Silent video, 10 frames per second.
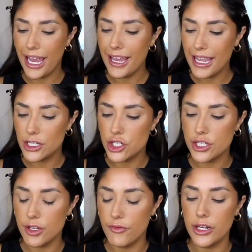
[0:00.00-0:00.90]
Okay, and
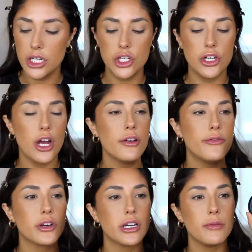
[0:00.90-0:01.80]
just to finish it
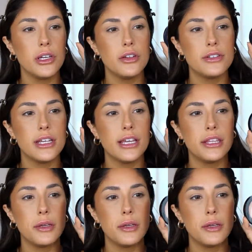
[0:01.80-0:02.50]
off, we're going to be using